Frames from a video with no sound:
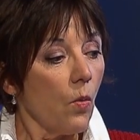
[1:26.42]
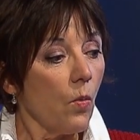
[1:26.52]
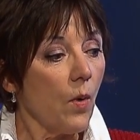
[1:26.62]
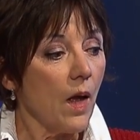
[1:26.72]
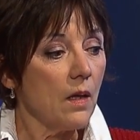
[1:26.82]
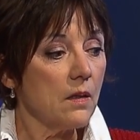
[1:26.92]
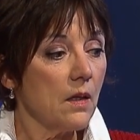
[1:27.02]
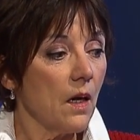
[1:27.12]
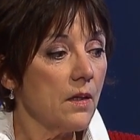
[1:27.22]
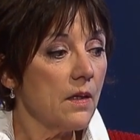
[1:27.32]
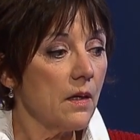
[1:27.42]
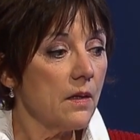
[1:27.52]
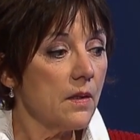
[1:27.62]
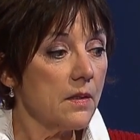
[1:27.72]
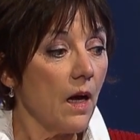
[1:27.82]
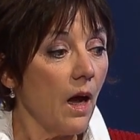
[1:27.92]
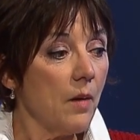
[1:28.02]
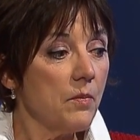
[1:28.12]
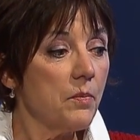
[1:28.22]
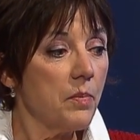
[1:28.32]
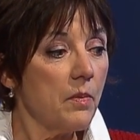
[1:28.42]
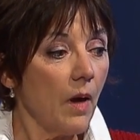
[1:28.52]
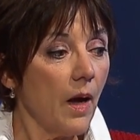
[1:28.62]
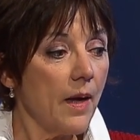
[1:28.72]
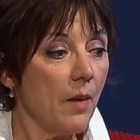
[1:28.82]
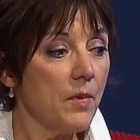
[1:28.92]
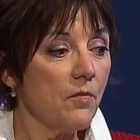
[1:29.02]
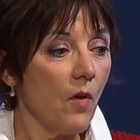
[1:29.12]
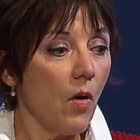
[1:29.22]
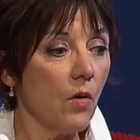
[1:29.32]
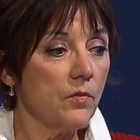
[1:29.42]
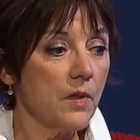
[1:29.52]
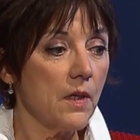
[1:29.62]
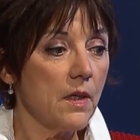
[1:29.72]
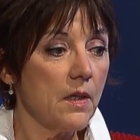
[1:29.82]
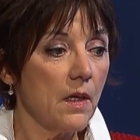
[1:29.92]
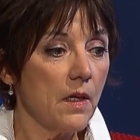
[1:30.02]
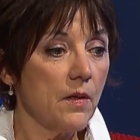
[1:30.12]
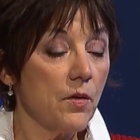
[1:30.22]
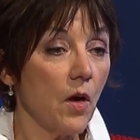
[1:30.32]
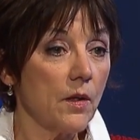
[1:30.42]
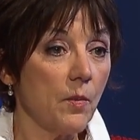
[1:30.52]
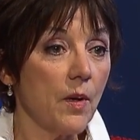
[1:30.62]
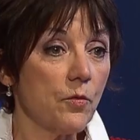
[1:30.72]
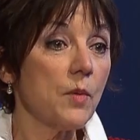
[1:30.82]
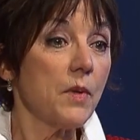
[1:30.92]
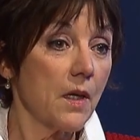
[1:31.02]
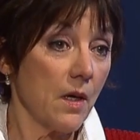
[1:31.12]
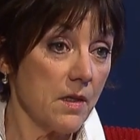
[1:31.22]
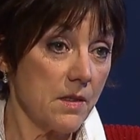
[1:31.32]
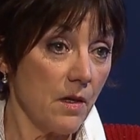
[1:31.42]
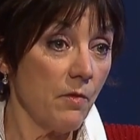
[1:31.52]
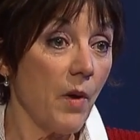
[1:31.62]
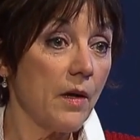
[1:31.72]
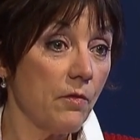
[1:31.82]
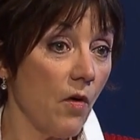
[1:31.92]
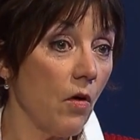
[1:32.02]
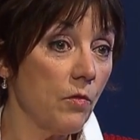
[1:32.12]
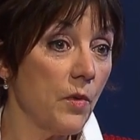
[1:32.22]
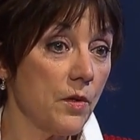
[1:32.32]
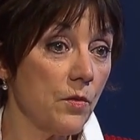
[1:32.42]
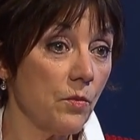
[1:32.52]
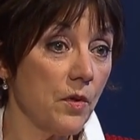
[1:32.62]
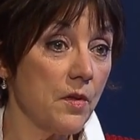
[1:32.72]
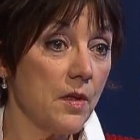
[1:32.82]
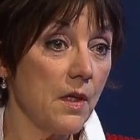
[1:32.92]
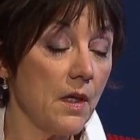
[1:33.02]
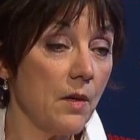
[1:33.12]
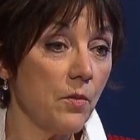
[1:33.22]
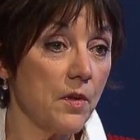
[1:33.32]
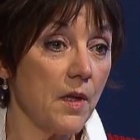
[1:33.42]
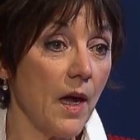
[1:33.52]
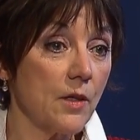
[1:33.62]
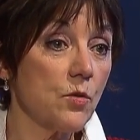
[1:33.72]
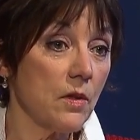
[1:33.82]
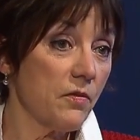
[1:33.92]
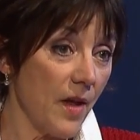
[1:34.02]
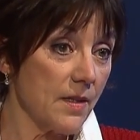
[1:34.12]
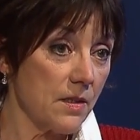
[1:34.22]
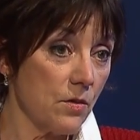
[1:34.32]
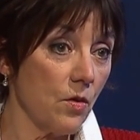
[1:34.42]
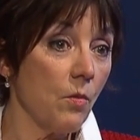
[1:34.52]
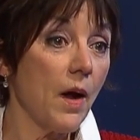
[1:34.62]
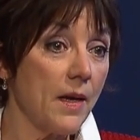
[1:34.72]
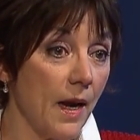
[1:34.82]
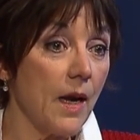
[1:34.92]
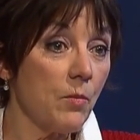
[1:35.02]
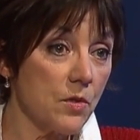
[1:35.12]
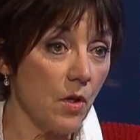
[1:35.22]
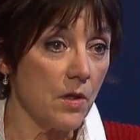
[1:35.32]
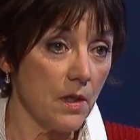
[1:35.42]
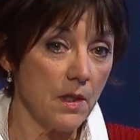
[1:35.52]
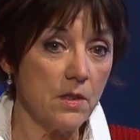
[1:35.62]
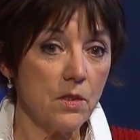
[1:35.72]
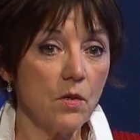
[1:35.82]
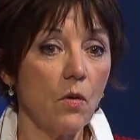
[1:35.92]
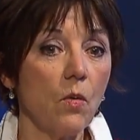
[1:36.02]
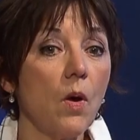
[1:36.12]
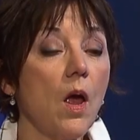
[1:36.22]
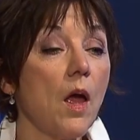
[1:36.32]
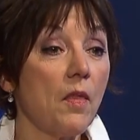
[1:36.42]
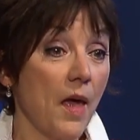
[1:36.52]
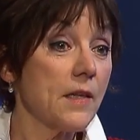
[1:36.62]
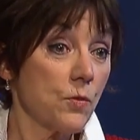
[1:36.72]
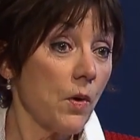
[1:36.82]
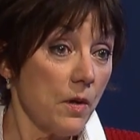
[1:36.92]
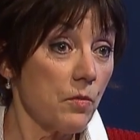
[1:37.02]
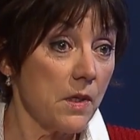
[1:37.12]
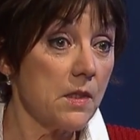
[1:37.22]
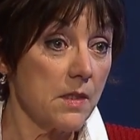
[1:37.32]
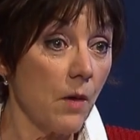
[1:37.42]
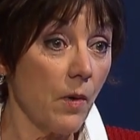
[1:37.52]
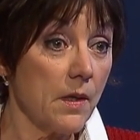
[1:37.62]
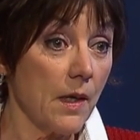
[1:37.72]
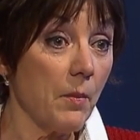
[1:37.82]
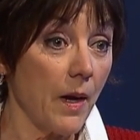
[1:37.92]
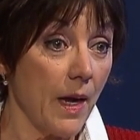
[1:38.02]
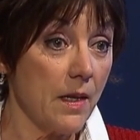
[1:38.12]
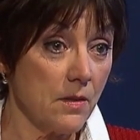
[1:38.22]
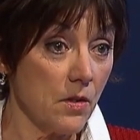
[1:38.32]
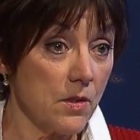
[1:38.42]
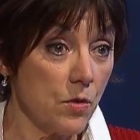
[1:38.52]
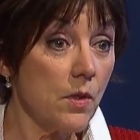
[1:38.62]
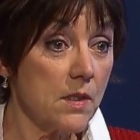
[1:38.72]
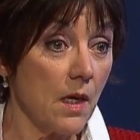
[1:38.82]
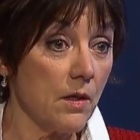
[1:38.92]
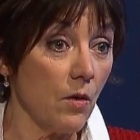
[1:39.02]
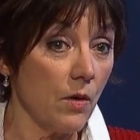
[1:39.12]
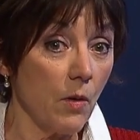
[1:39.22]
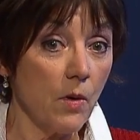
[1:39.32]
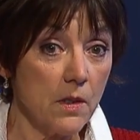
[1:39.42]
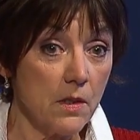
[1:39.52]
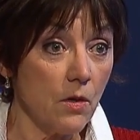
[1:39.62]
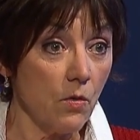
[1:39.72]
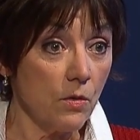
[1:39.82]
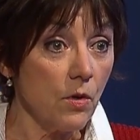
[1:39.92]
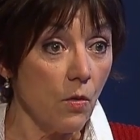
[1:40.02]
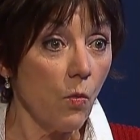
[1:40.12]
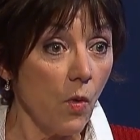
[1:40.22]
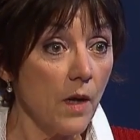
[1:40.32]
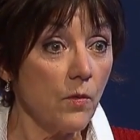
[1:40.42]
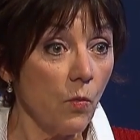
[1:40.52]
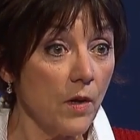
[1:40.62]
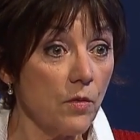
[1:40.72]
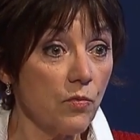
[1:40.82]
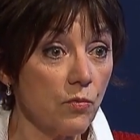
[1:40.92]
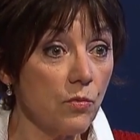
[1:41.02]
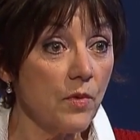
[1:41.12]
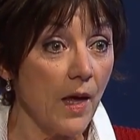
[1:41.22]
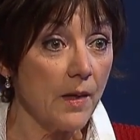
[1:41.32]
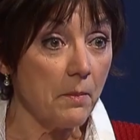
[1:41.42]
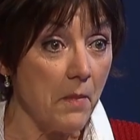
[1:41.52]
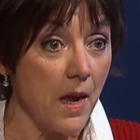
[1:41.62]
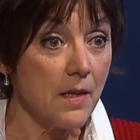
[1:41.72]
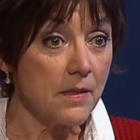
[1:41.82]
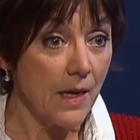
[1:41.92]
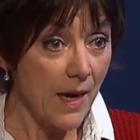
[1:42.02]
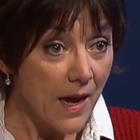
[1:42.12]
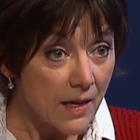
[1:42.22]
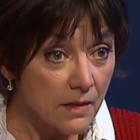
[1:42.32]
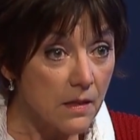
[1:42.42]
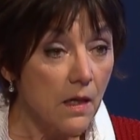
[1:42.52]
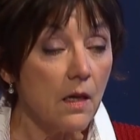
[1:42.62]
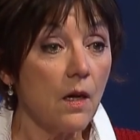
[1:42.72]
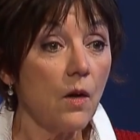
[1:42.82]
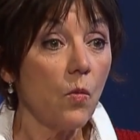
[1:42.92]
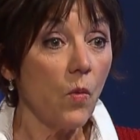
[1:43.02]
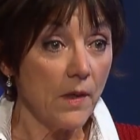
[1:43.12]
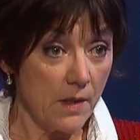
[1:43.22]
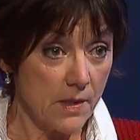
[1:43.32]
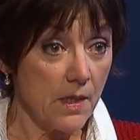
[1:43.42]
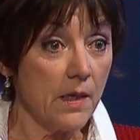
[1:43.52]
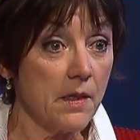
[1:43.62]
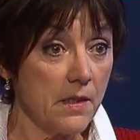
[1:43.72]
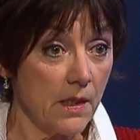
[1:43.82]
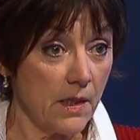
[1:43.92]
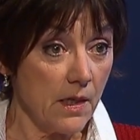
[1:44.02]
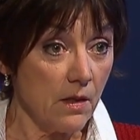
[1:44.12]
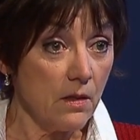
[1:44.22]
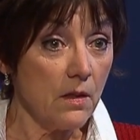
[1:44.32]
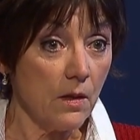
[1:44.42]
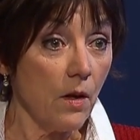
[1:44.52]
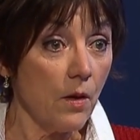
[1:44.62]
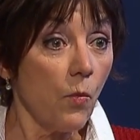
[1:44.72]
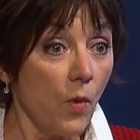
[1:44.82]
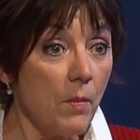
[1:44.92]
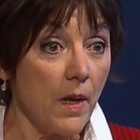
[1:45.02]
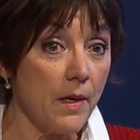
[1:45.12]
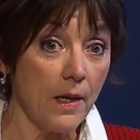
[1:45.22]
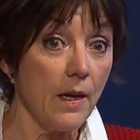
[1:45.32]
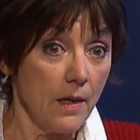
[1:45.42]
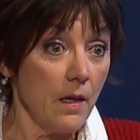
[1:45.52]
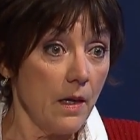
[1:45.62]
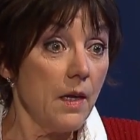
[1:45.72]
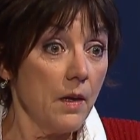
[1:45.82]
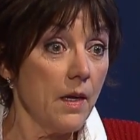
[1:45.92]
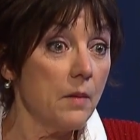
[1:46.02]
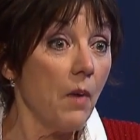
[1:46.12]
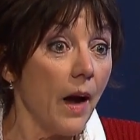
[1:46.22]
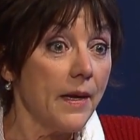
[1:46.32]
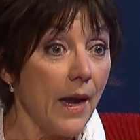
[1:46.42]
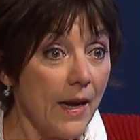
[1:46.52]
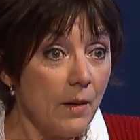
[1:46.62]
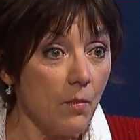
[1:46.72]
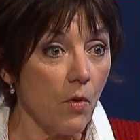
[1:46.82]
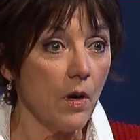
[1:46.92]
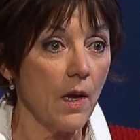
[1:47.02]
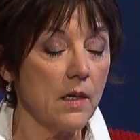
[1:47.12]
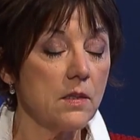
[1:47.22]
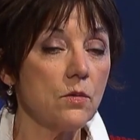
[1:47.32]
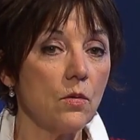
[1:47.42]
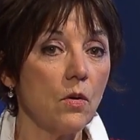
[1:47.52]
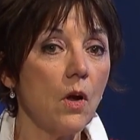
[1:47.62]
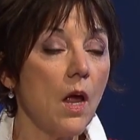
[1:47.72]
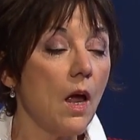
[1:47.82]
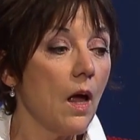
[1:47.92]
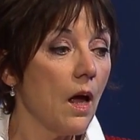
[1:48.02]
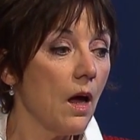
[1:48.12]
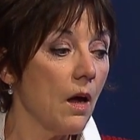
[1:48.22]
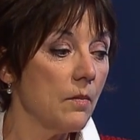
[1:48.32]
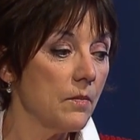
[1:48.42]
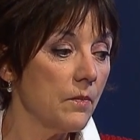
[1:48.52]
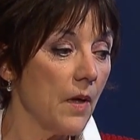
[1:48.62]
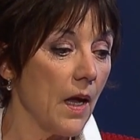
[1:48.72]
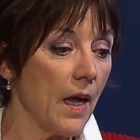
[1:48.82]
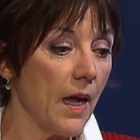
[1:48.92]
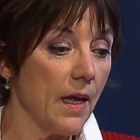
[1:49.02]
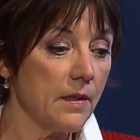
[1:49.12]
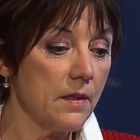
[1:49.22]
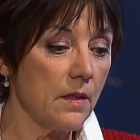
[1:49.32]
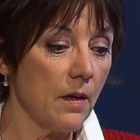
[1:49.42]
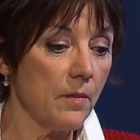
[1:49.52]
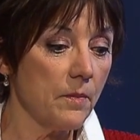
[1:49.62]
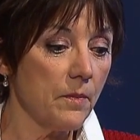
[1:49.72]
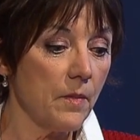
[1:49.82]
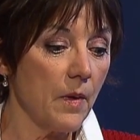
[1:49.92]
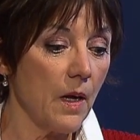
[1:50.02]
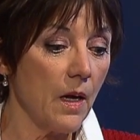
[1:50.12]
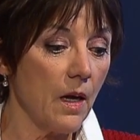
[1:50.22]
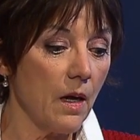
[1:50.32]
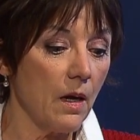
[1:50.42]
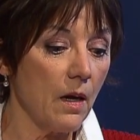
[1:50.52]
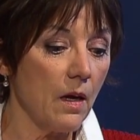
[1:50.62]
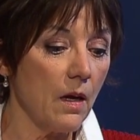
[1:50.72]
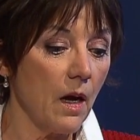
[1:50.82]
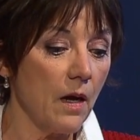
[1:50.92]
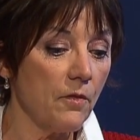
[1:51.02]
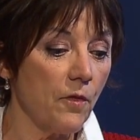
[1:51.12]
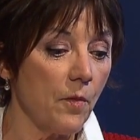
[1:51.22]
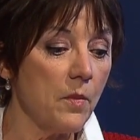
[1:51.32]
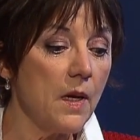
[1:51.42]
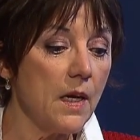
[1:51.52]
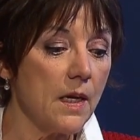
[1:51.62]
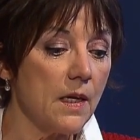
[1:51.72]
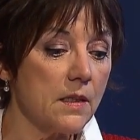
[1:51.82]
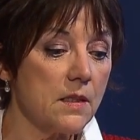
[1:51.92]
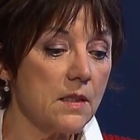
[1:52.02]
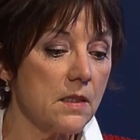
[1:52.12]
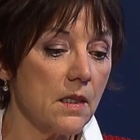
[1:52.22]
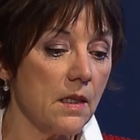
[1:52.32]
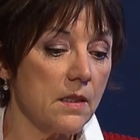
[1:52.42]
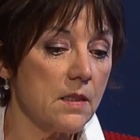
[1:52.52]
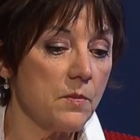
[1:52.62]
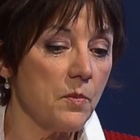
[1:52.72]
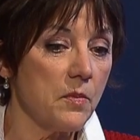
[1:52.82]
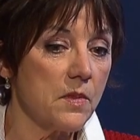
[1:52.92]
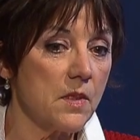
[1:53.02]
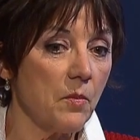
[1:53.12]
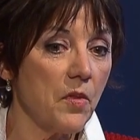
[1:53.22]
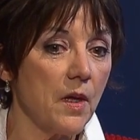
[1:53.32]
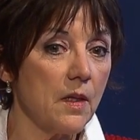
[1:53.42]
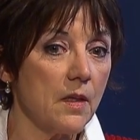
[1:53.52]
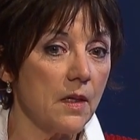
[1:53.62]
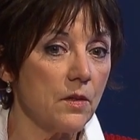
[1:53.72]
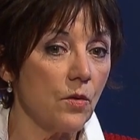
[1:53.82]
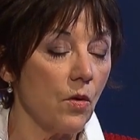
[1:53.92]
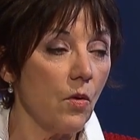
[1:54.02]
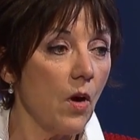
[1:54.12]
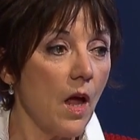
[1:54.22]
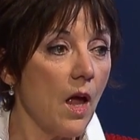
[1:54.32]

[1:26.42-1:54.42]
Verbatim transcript: Well, I'm I am involved in in the documentary because of my involvement with the with the actual events. You know, my name was on the list, so that's one of the reasons I wanted to get my hands on the suicide note. I wanted to know, you know, what went through that man's head when he decided to kill women in, in my name, more or less. You know, um, and um, uh, for me, it's it's something that, you know,